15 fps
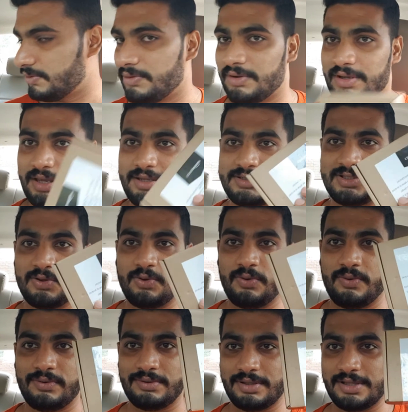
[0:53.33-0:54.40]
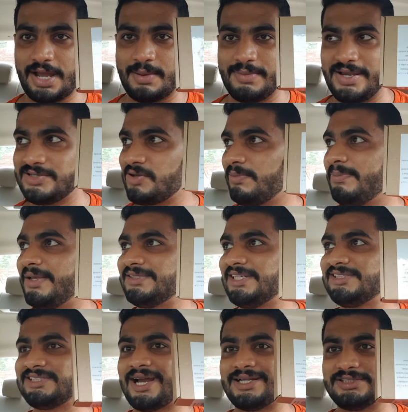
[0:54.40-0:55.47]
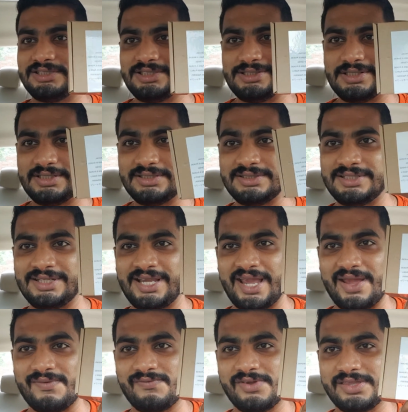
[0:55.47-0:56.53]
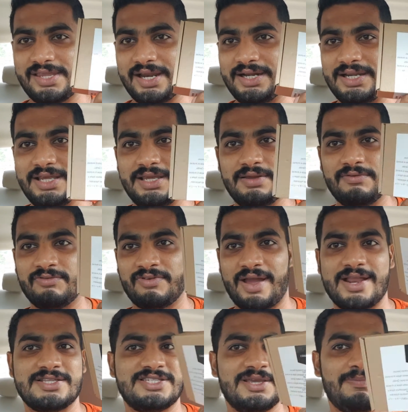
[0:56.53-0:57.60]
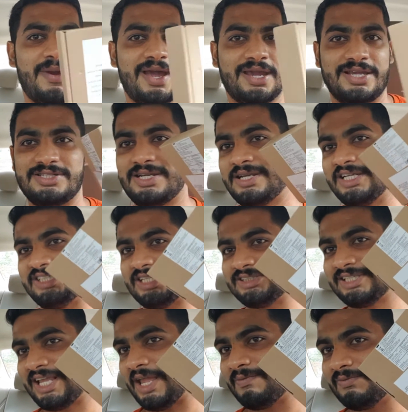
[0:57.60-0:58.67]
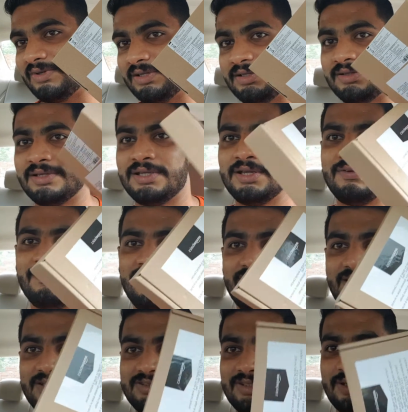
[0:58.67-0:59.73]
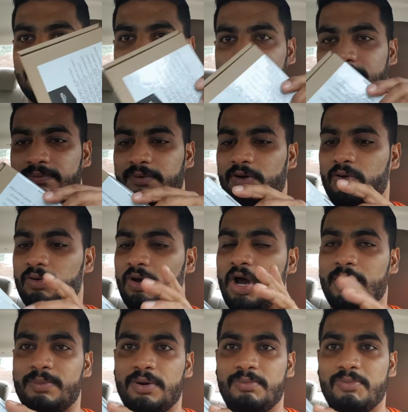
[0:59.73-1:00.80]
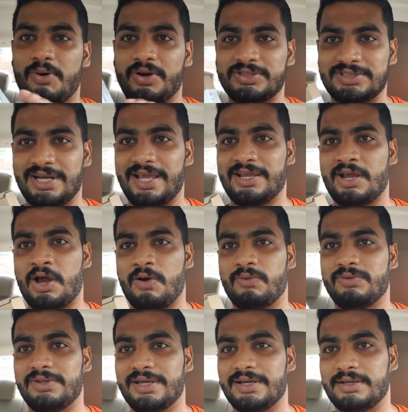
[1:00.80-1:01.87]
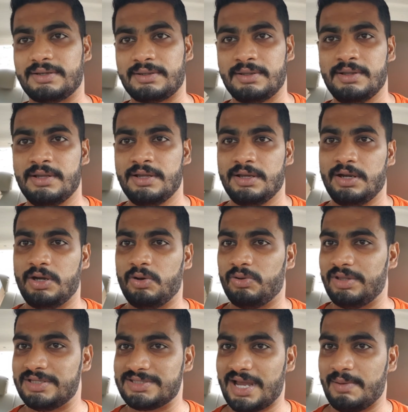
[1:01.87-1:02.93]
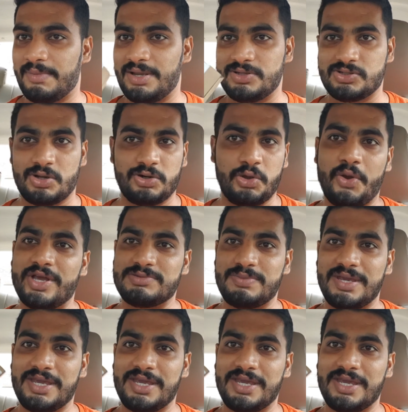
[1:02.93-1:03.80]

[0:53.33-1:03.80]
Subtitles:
Okay, so the Amazon Basic charger didn't came with any fancy packaging. It just came with this cardboard box, like how the this Amazon USB